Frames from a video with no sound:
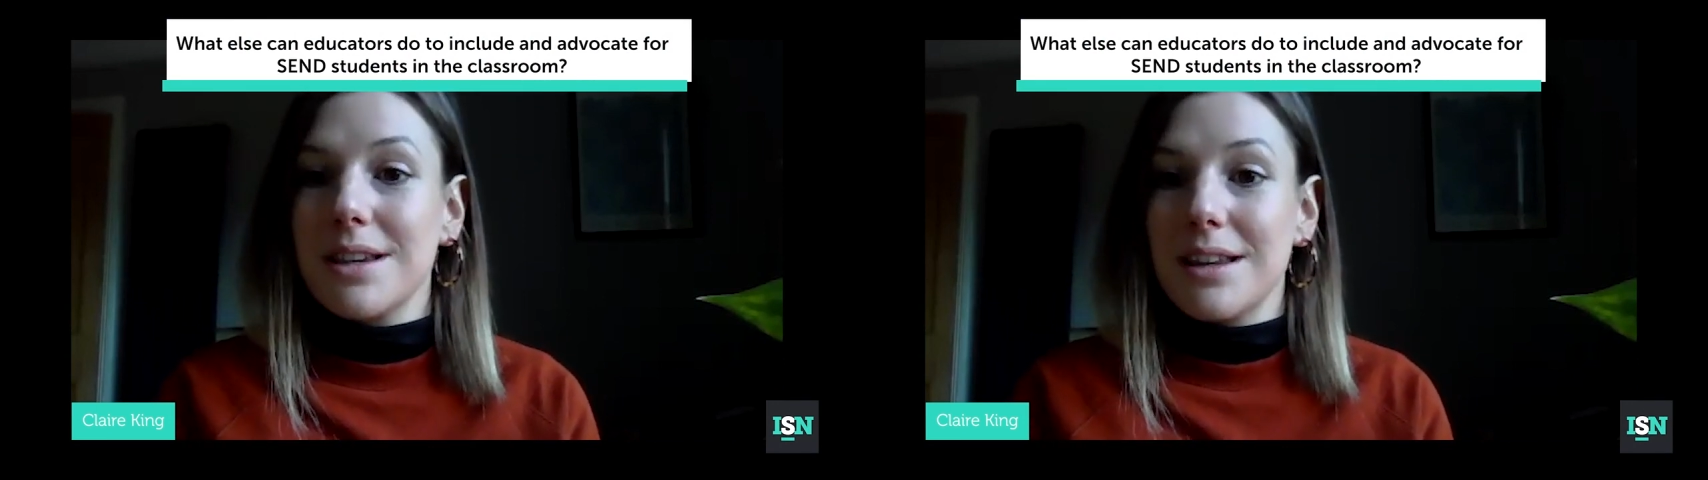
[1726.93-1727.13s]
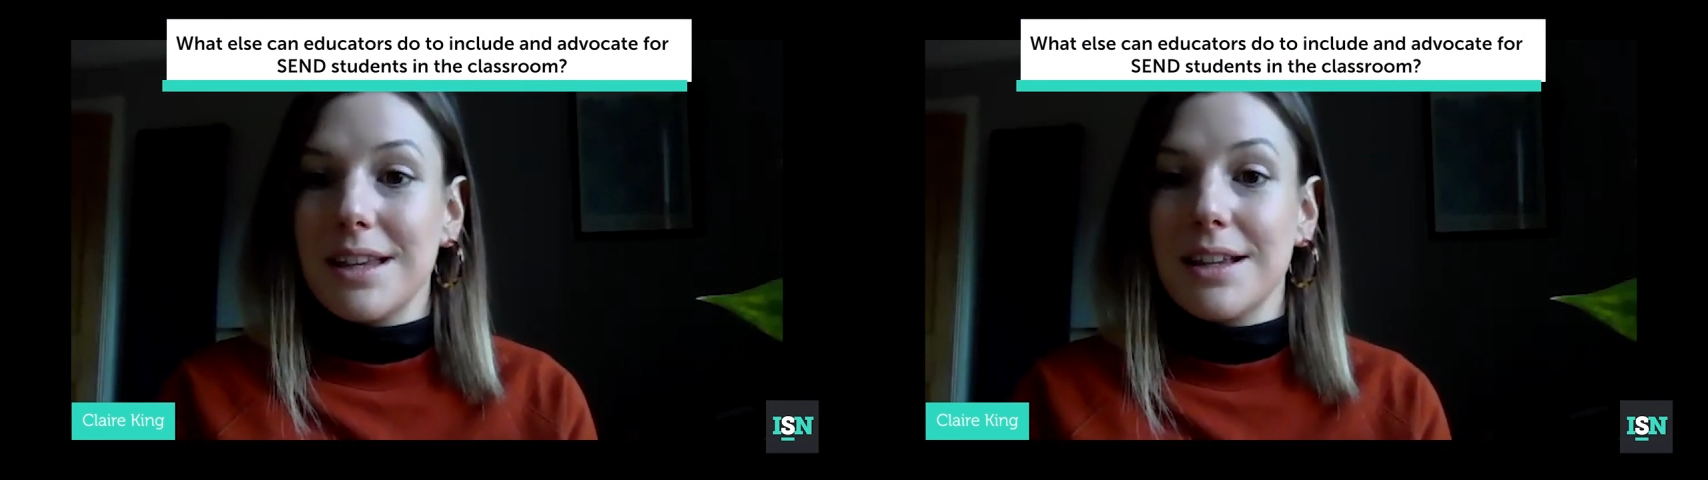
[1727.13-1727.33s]

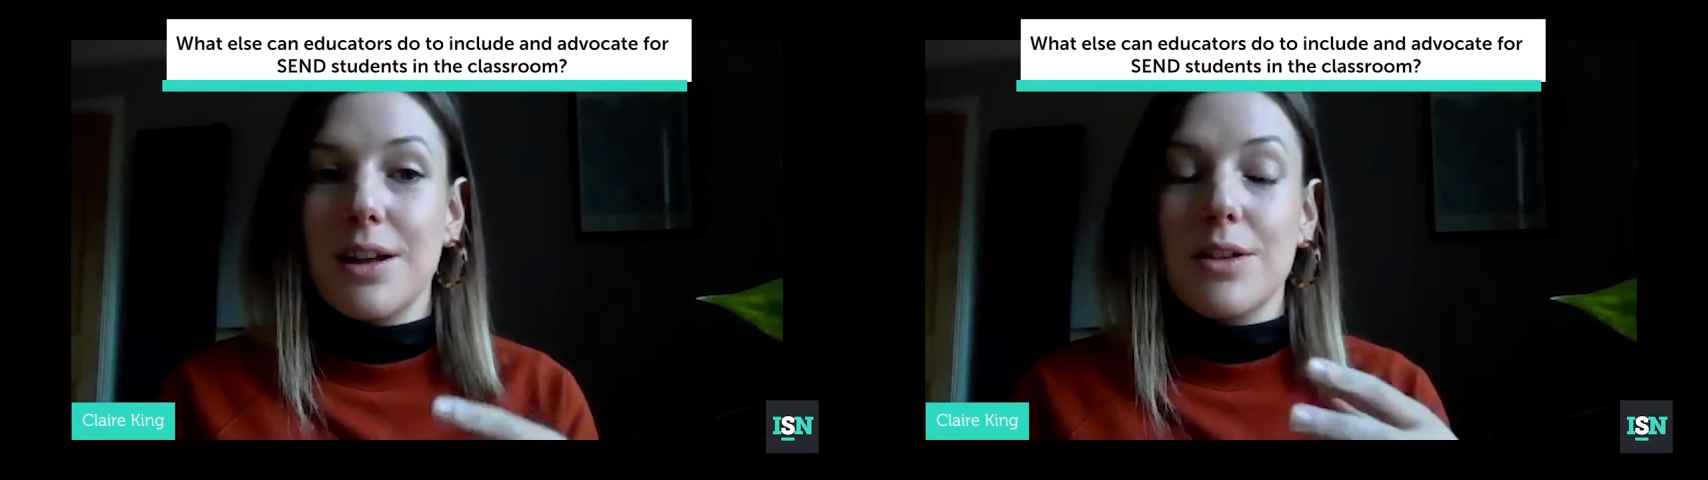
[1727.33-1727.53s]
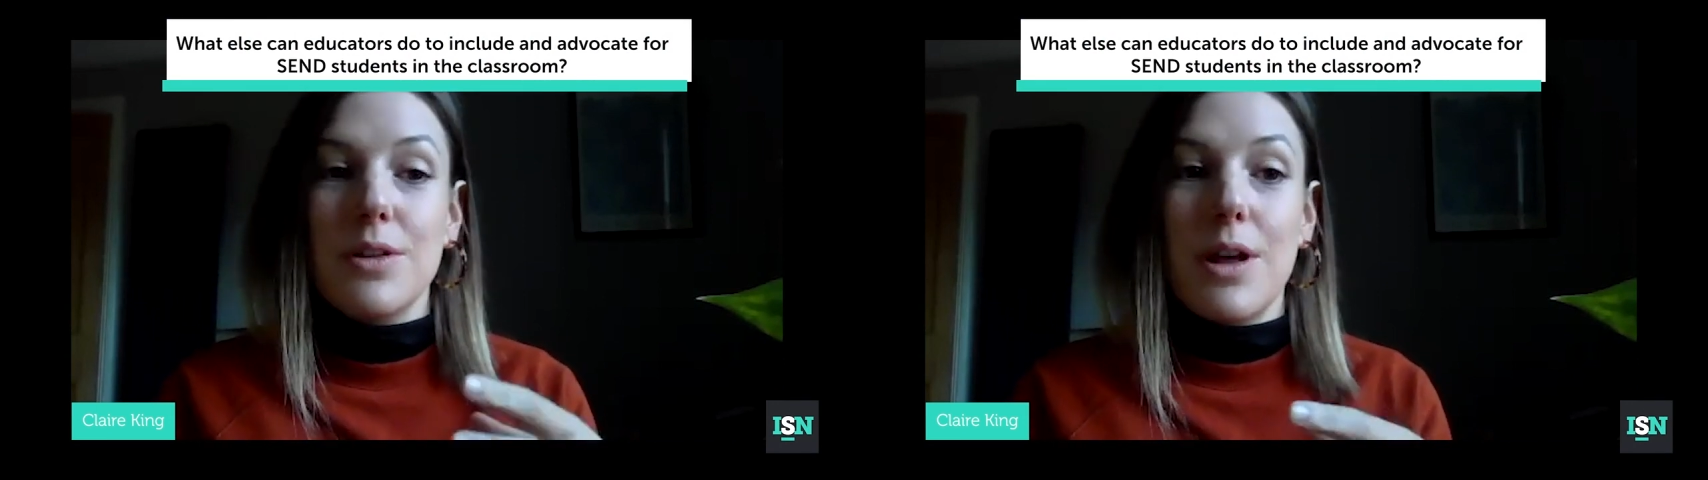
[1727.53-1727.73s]
And I think
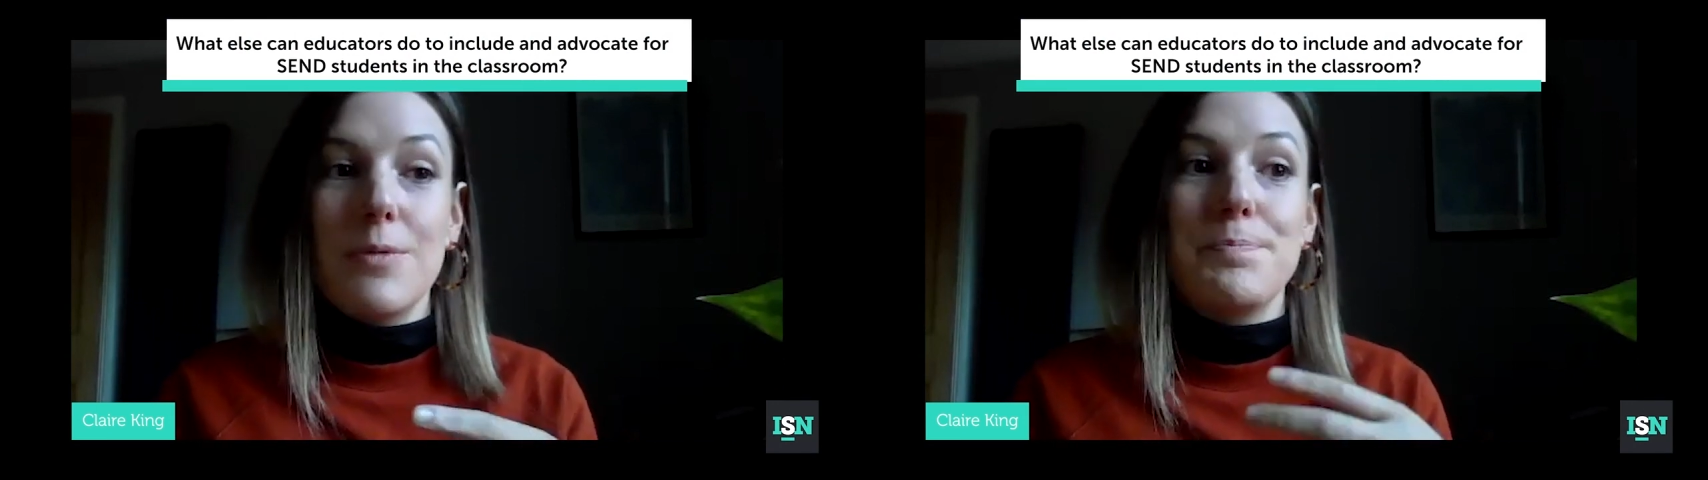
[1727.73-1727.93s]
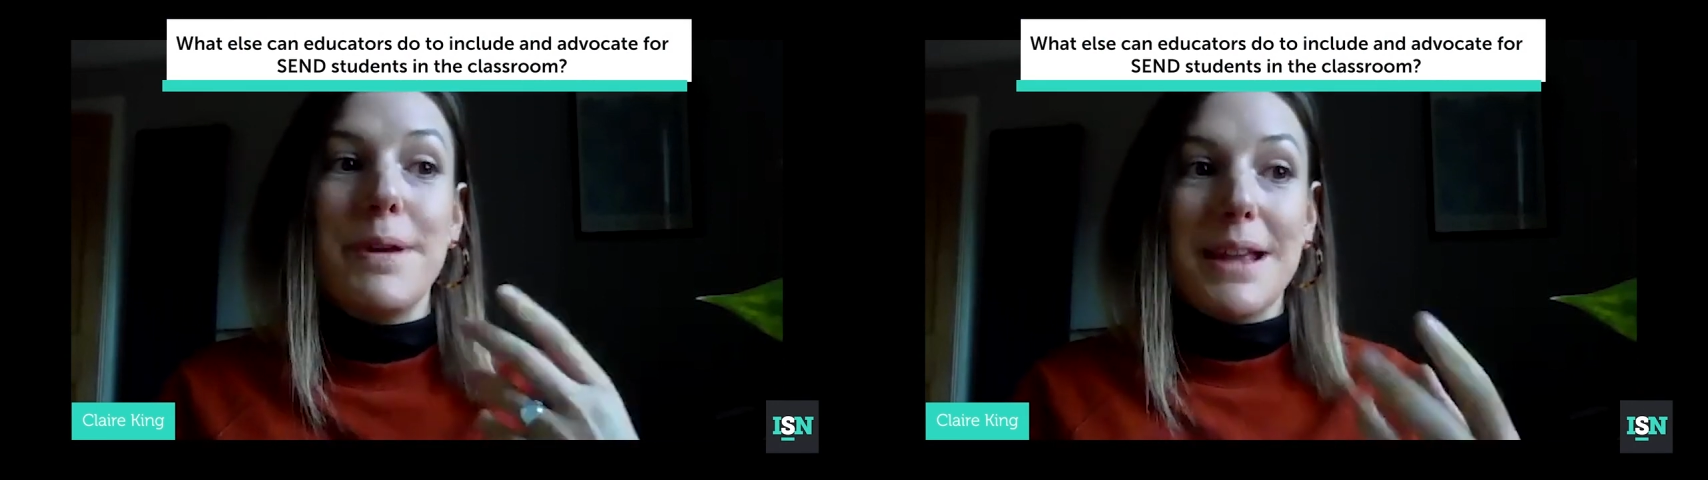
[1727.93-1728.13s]
a
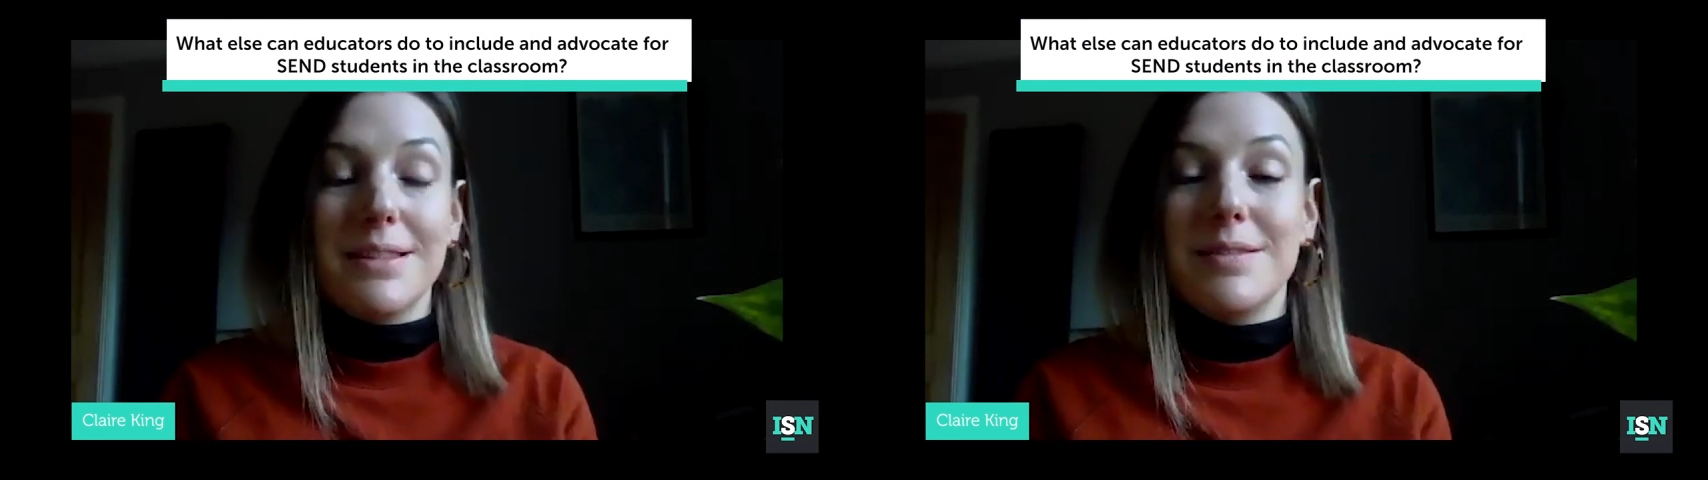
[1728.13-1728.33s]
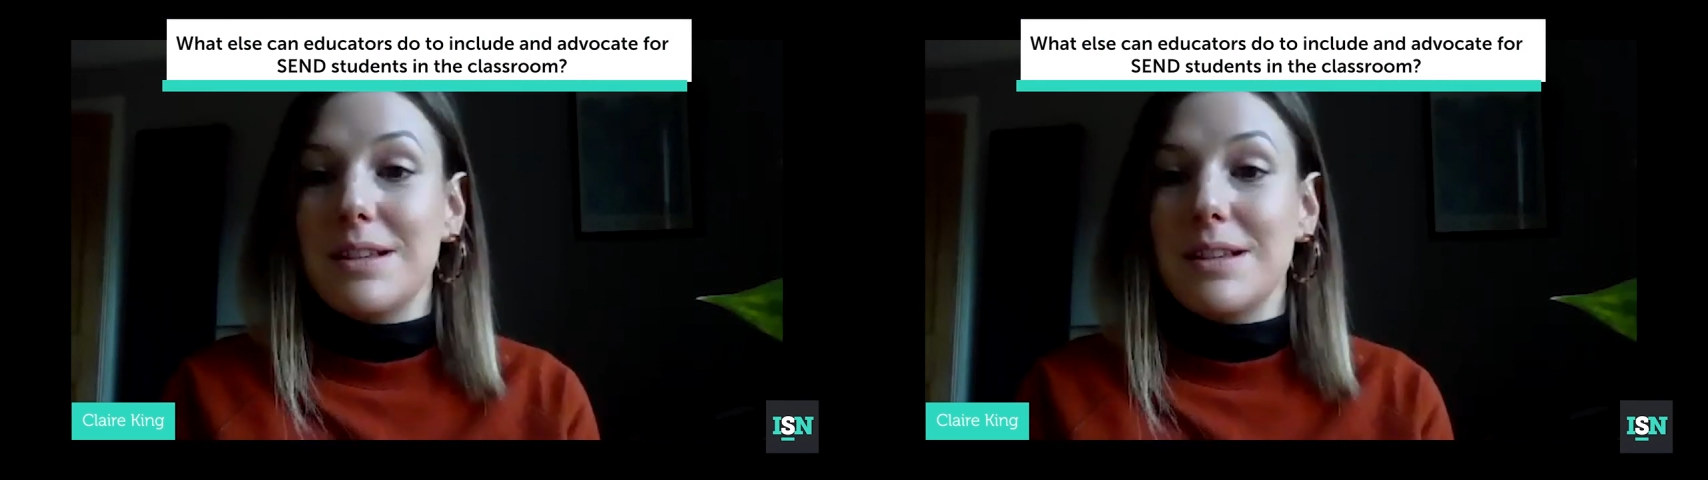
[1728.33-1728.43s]
big,